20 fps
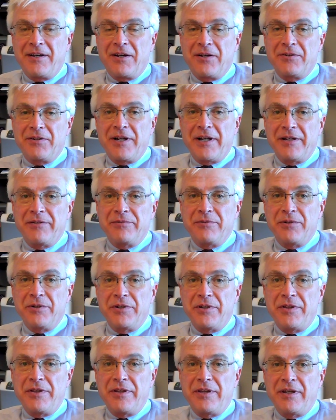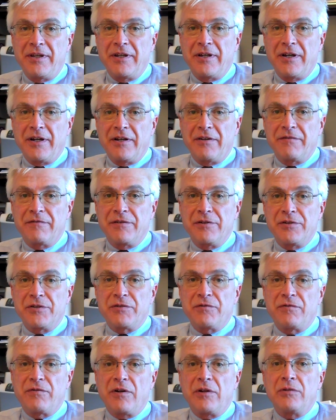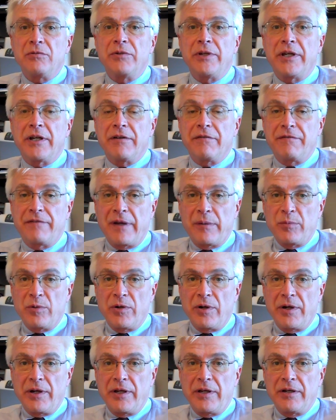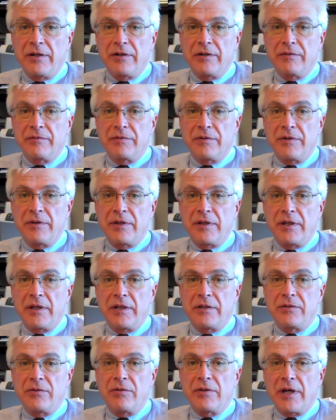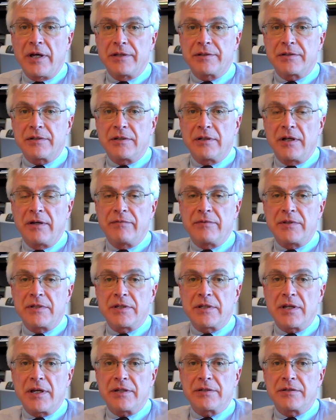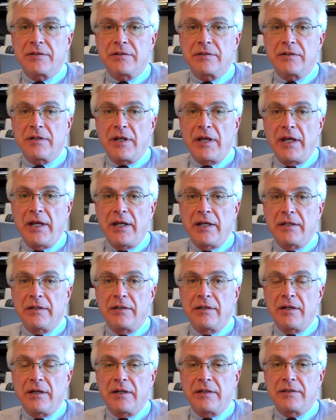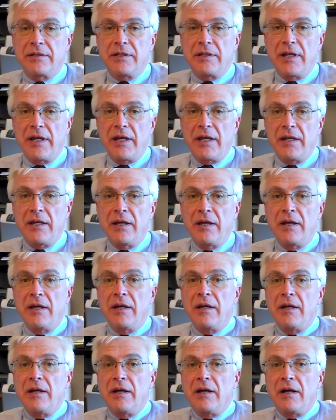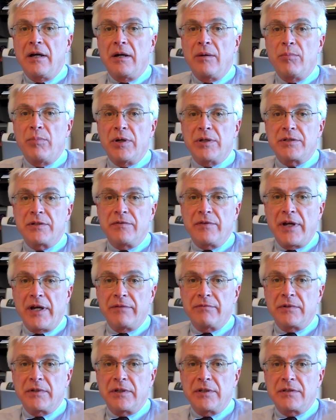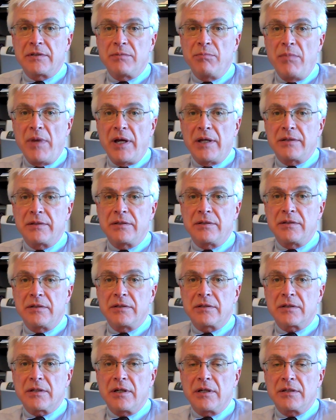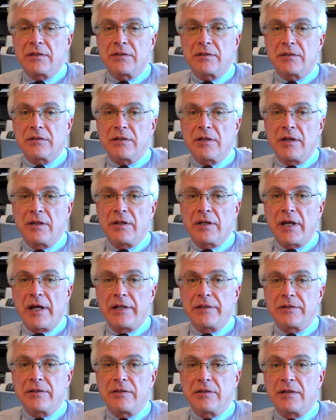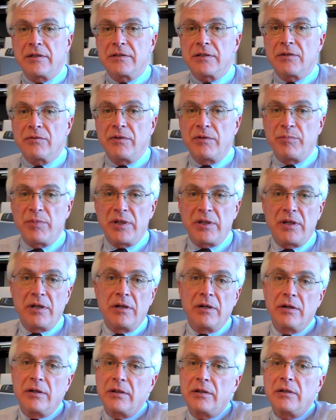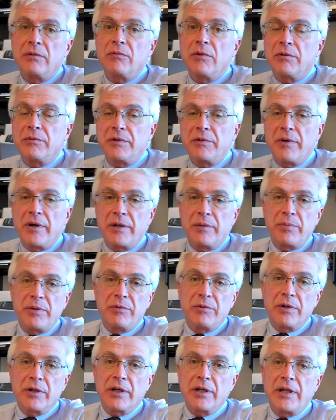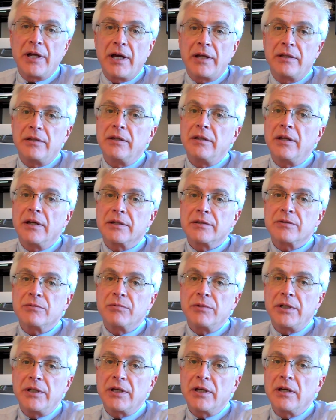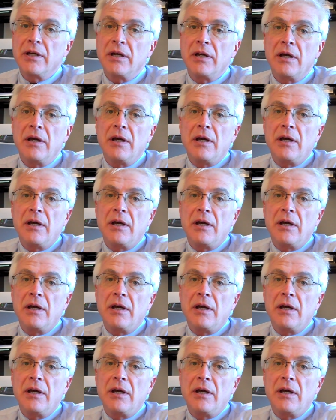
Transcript: All right, we're in the first full week of February here for the 2011 session, and today a bunch of advocates met to discuss the kinds of things that we've been hearing and what we want to be working on in the next week.